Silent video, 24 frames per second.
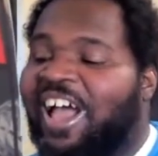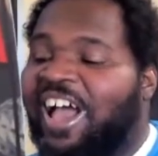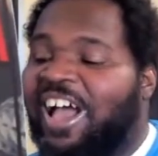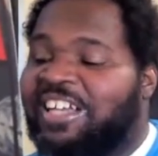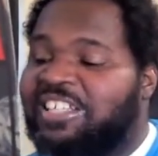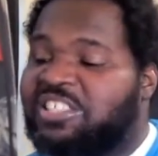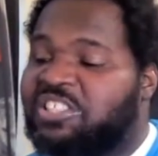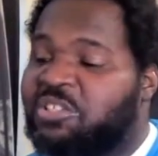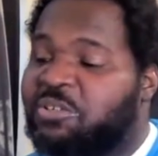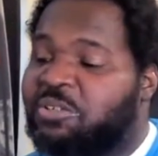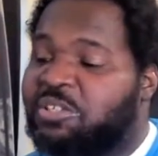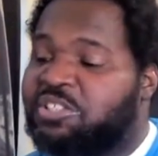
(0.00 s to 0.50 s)

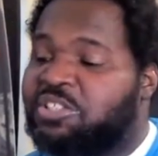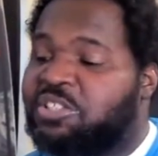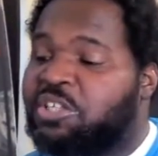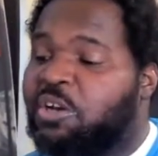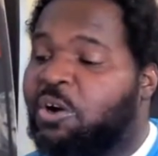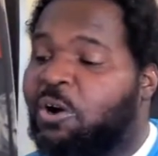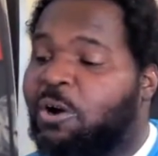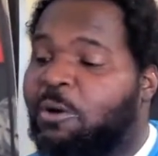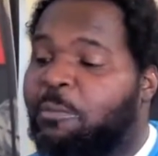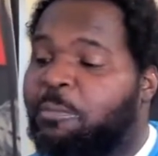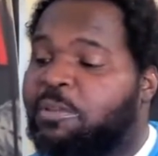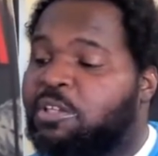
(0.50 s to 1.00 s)
As soon as she
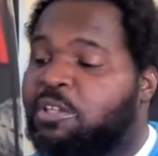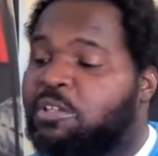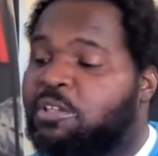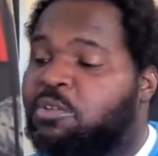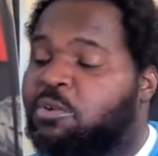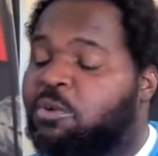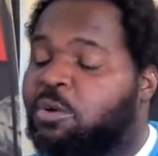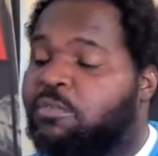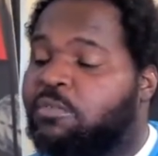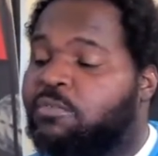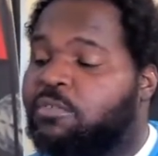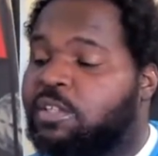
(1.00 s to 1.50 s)
opened the
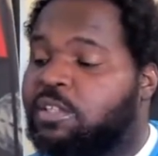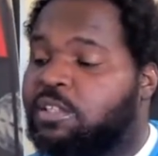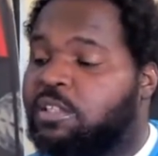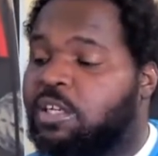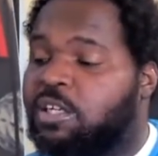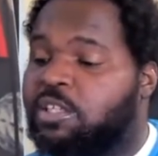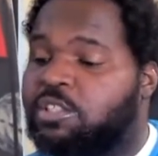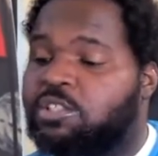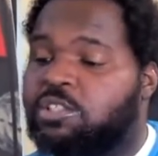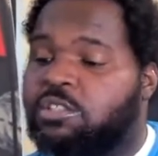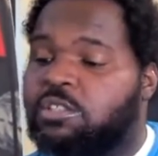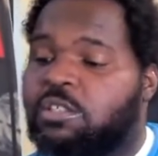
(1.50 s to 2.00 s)
door for
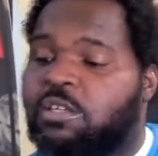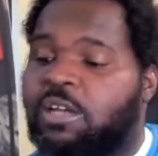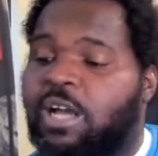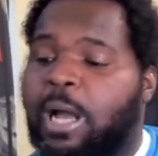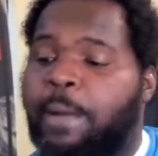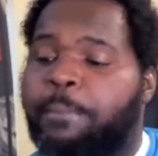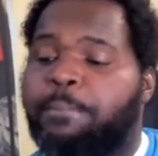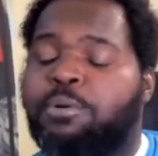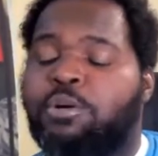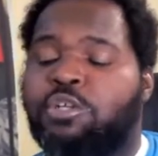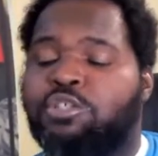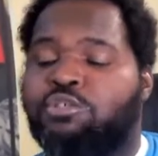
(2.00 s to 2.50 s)
lunch, I
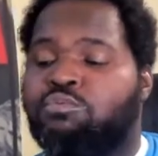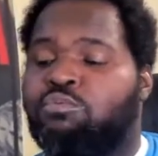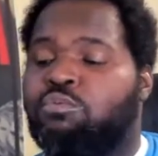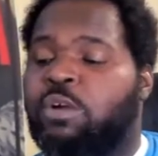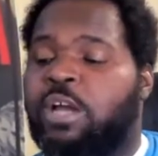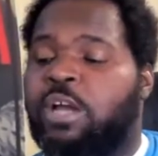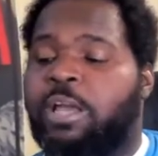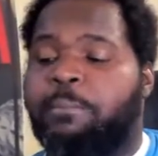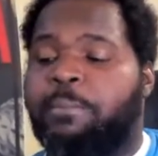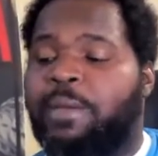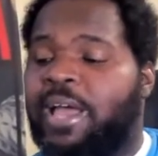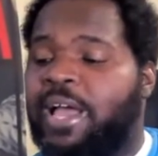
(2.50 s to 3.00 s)
pushed
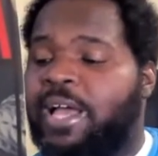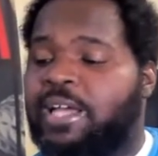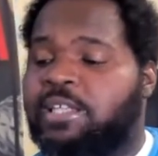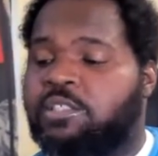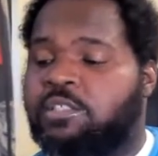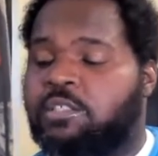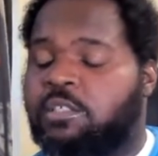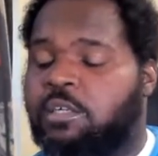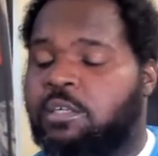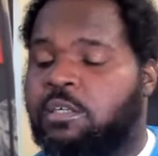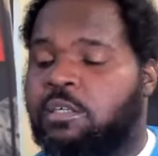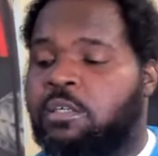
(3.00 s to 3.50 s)
right past
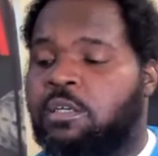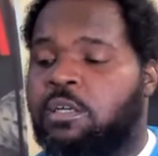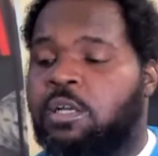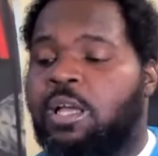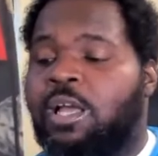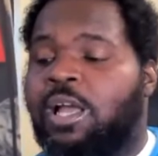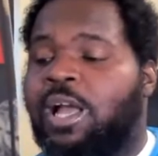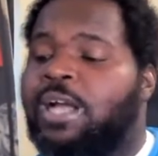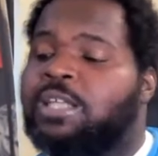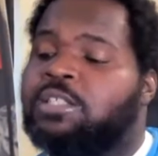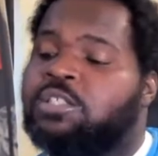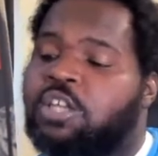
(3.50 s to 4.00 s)
her.
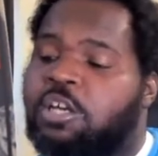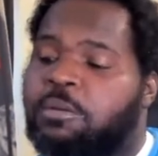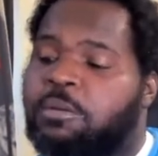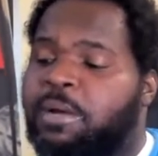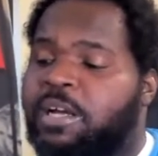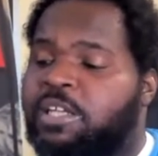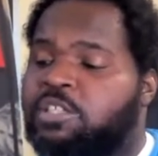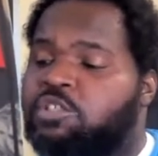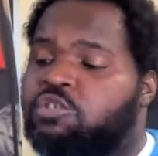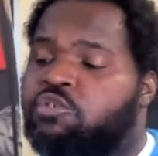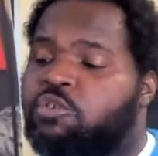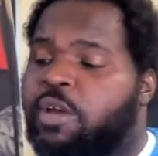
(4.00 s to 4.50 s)
I took my
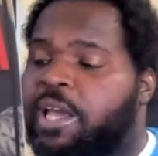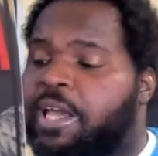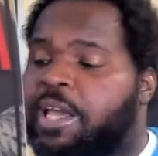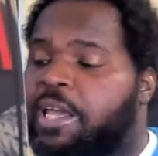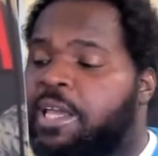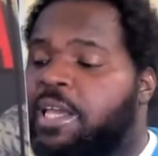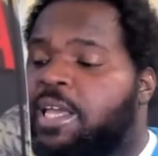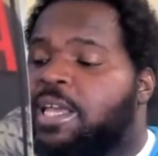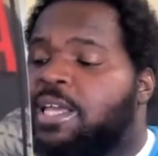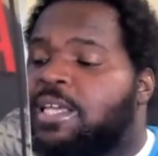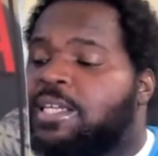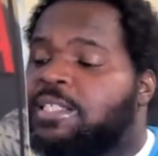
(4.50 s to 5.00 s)
tray,
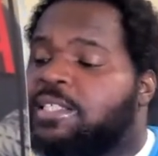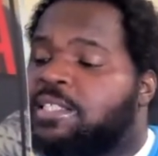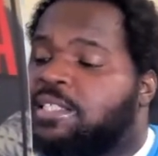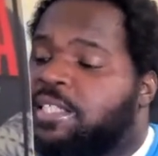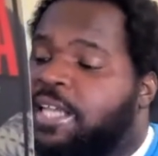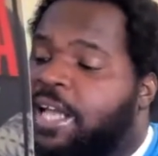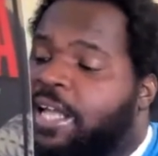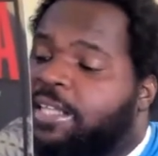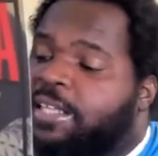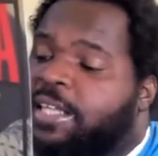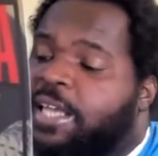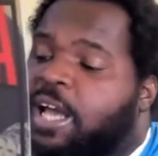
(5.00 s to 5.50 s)

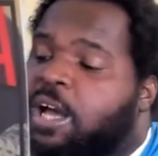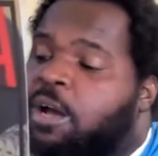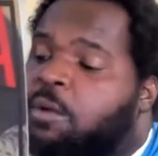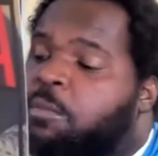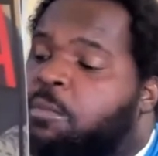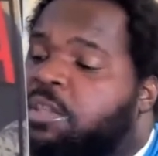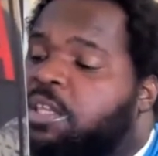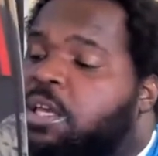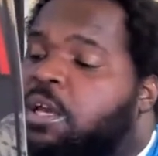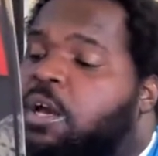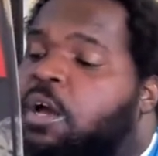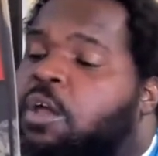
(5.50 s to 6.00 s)
sat down with
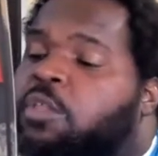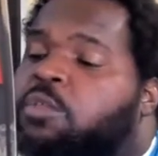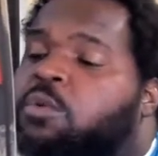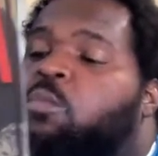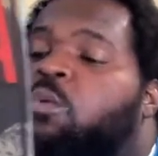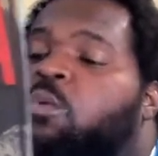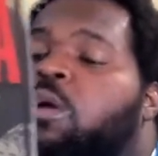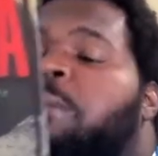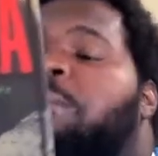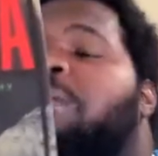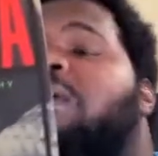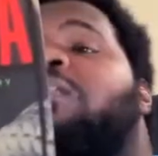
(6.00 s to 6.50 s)
the other
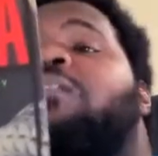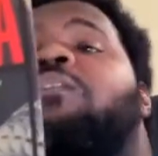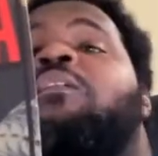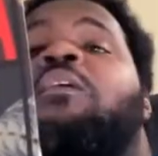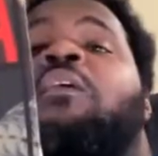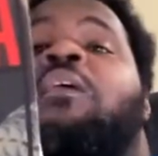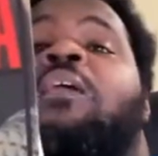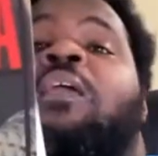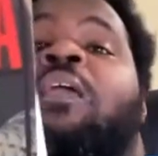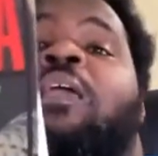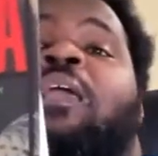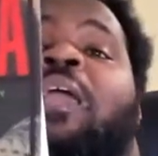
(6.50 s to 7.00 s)
women,
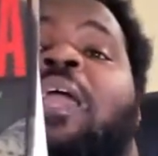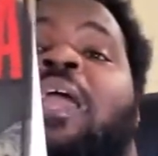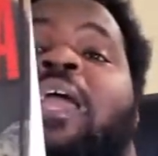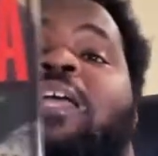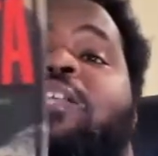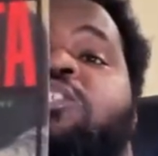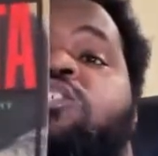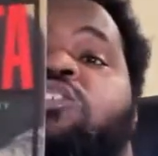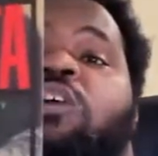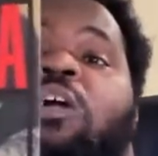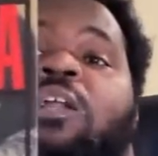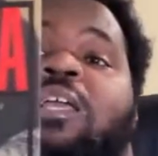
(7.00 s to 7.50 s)
and
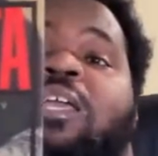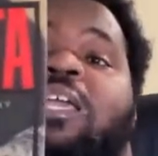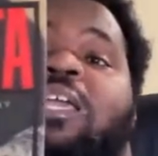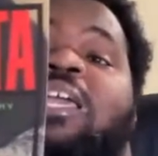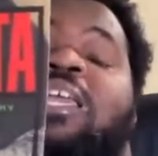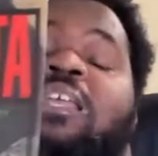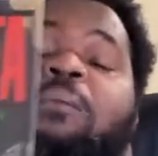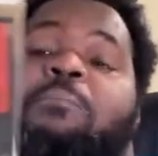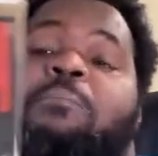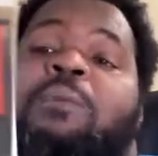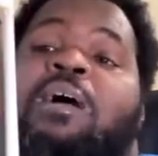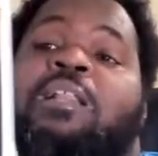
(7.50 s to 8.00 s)
started eating
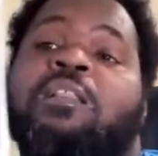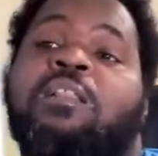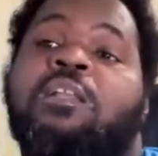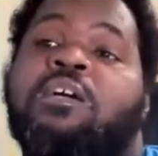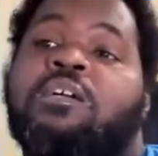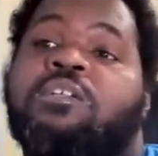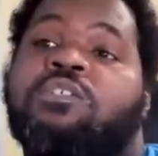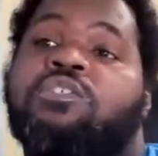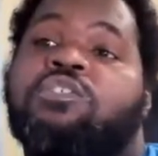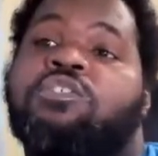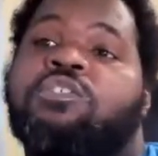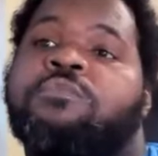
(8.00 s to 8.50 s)
my
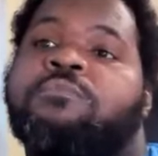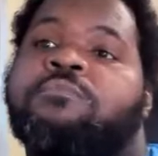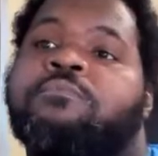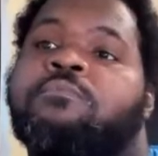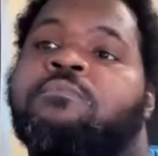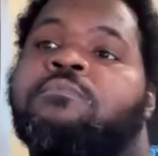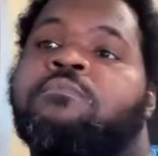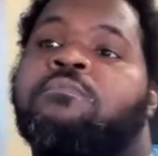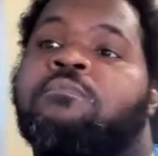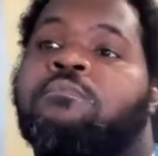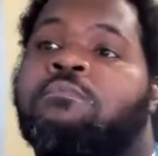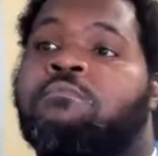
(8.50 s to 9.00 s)
lunch.
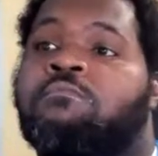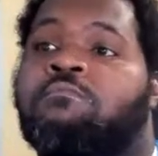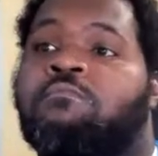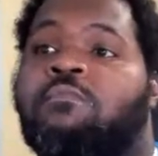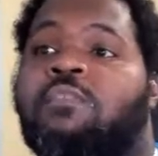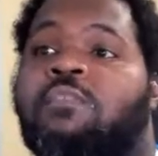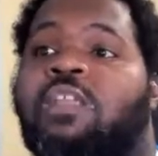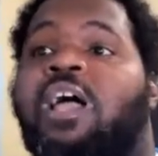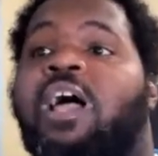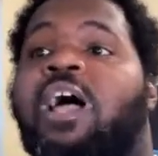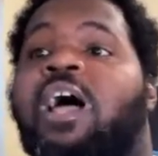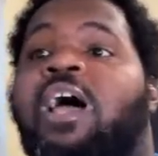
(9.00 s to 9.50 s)

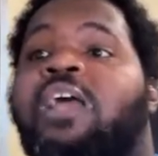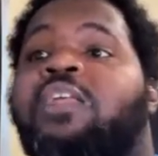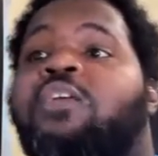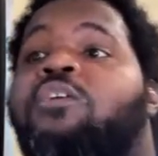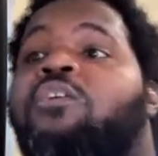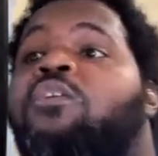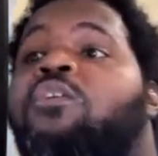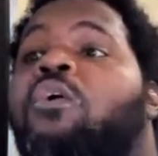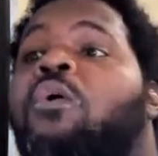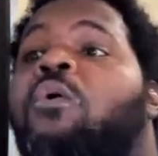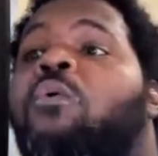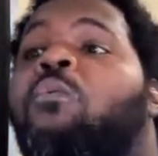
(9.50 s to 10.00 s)

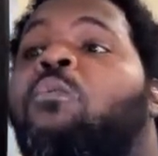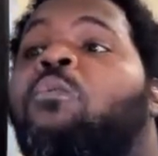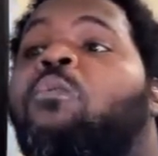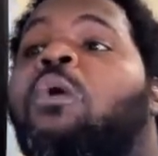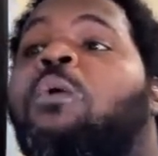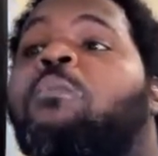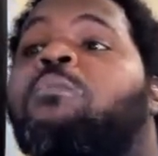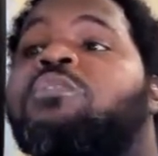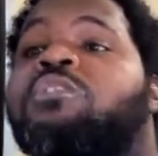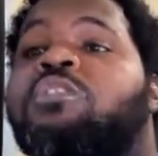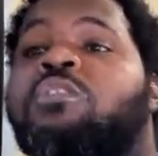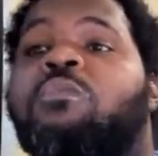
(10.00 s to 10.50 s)
I didn't know
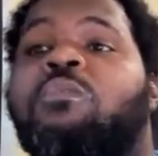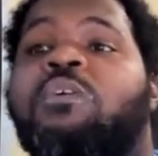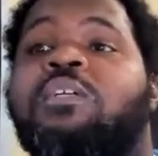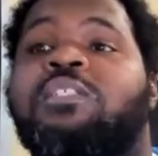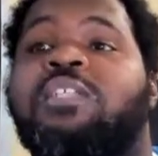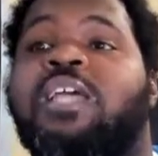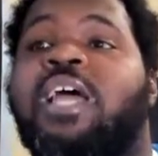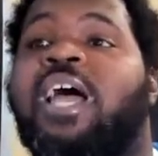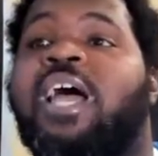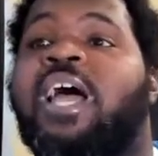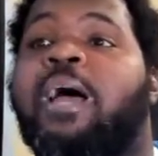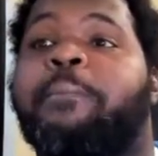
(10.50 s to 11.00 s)
what was
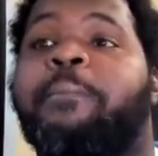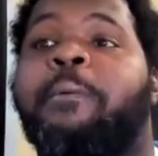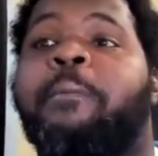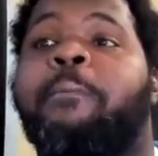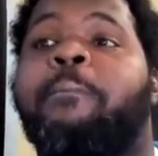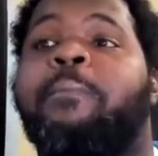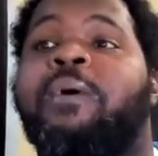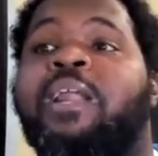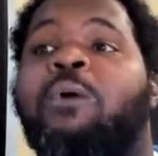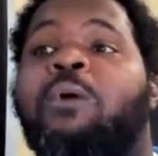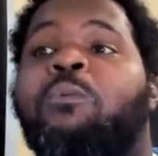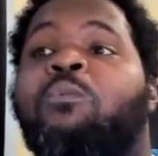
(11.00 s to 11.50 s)
going to
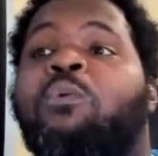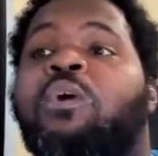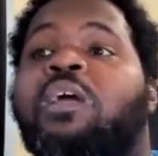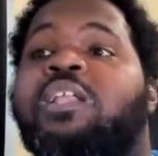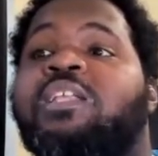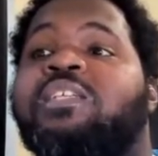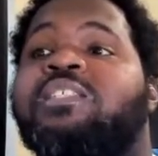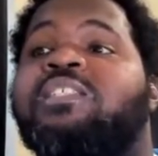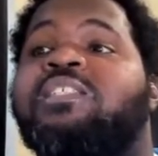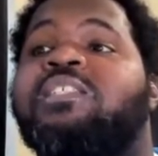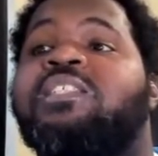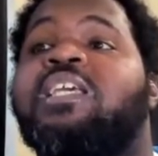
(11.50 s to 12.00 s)
happen, but I
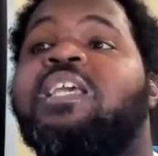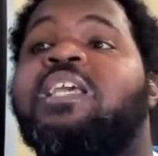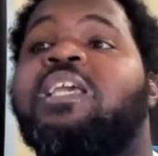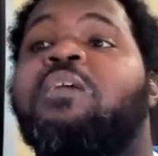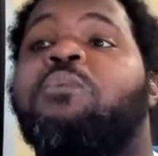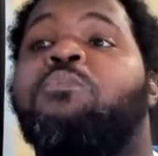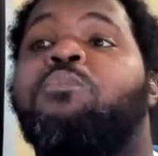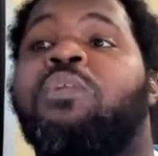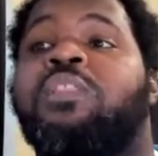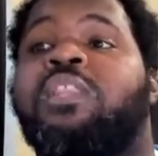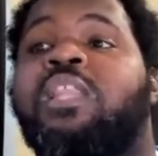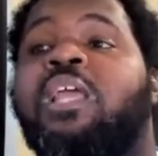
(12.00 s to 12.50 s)
wanted to
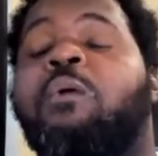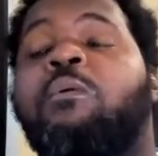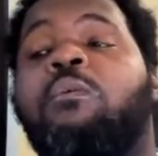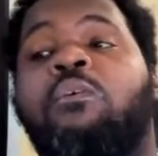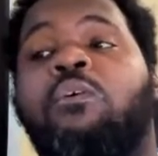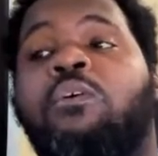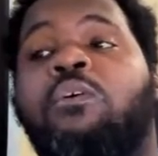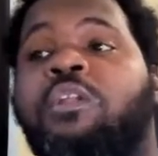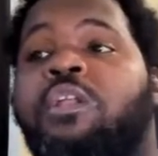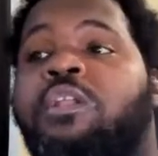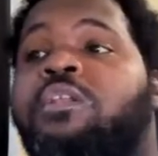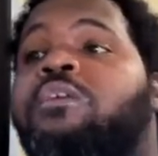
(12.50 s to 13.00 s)
see what they
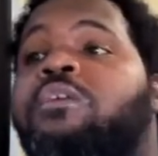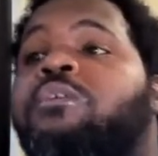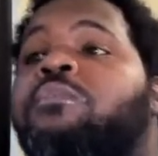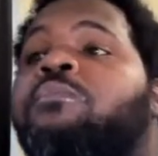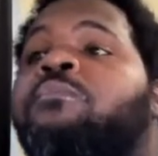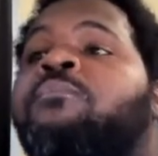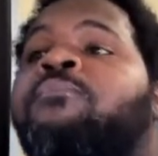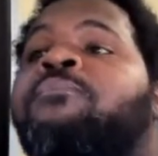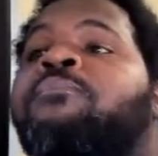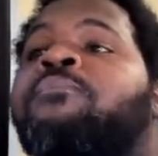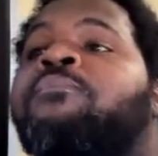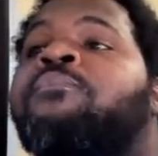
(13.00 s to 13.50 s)
were going to
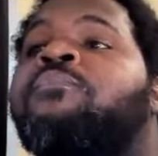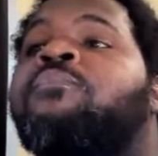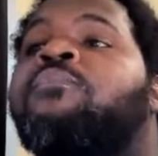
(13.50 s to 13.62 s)
do.